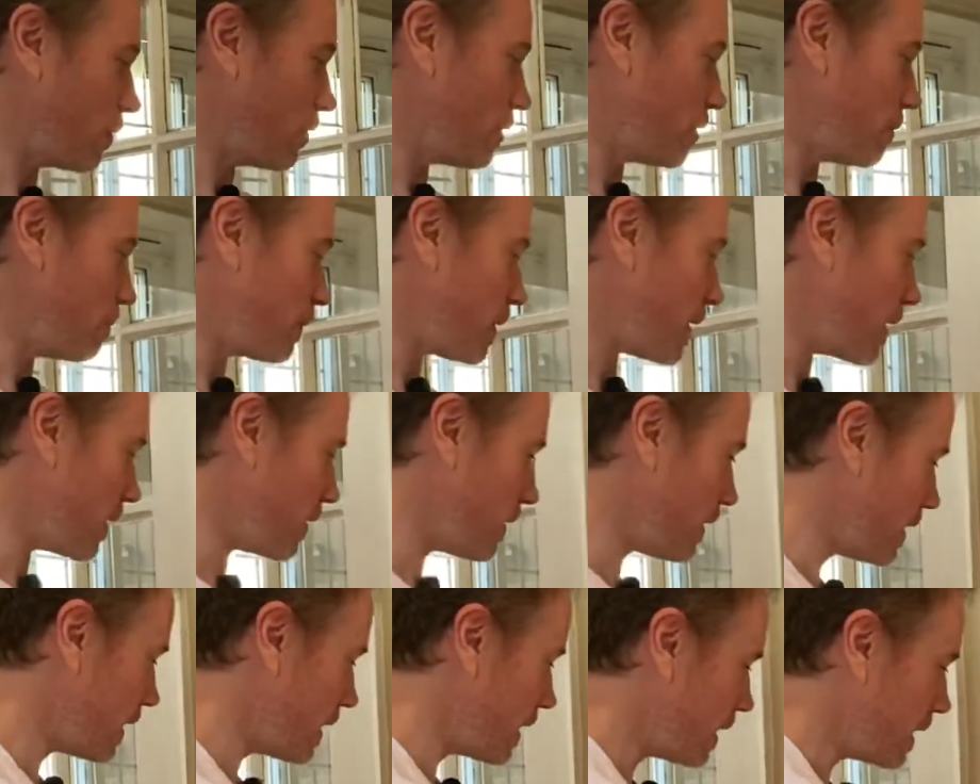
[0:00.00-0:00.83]
them down,
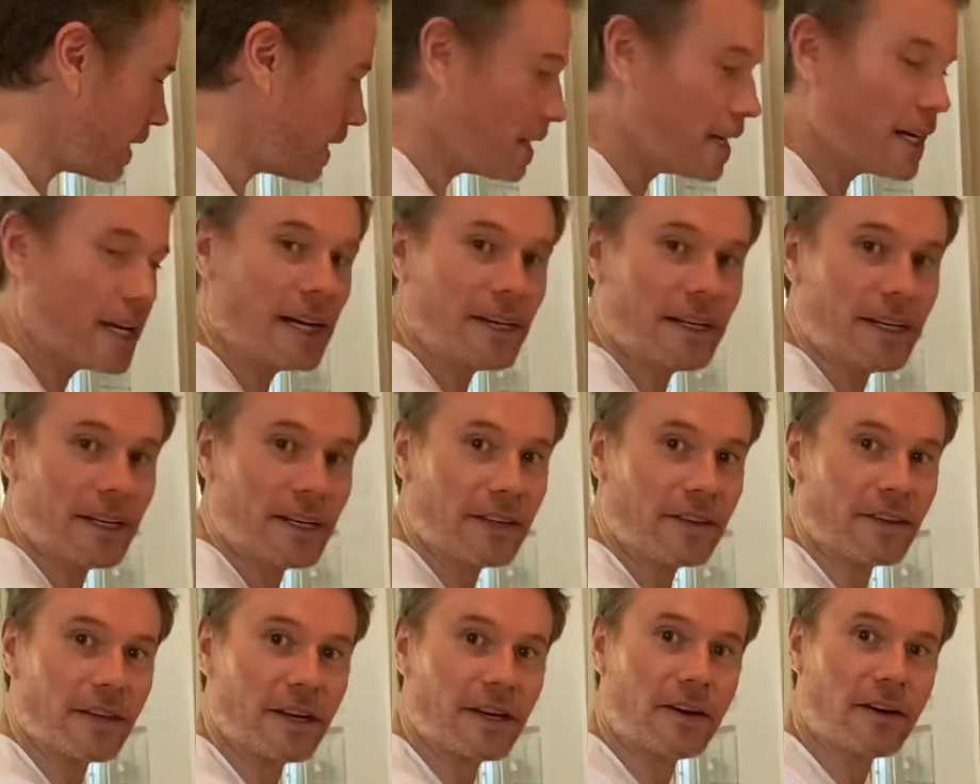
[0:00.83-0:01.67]
and here
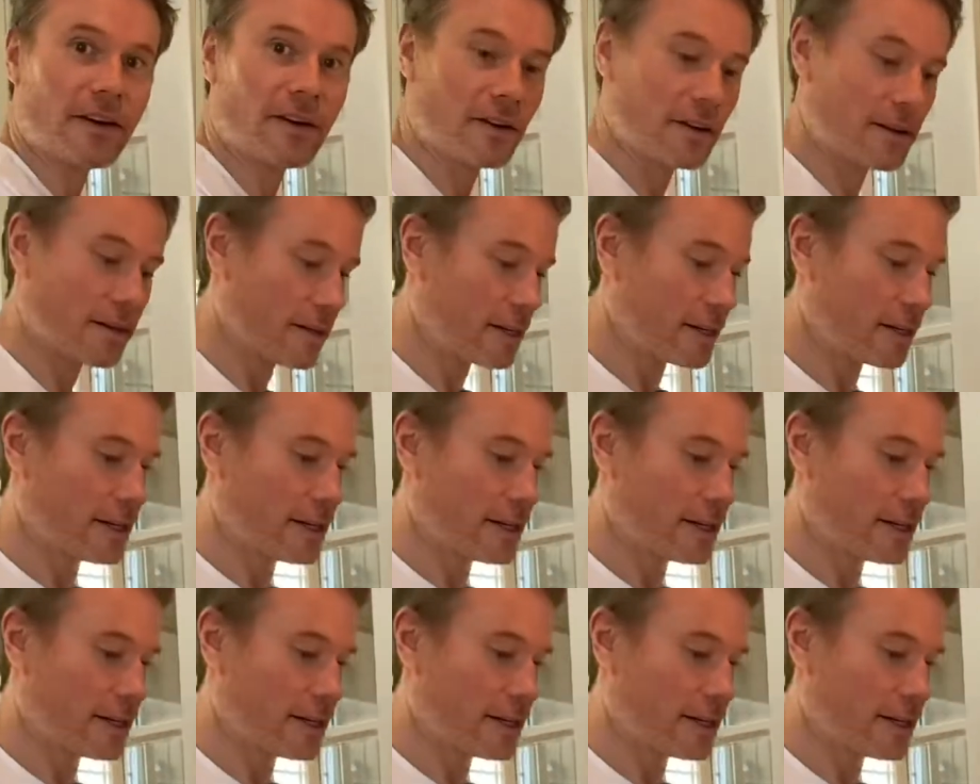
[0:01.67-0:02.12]
they are.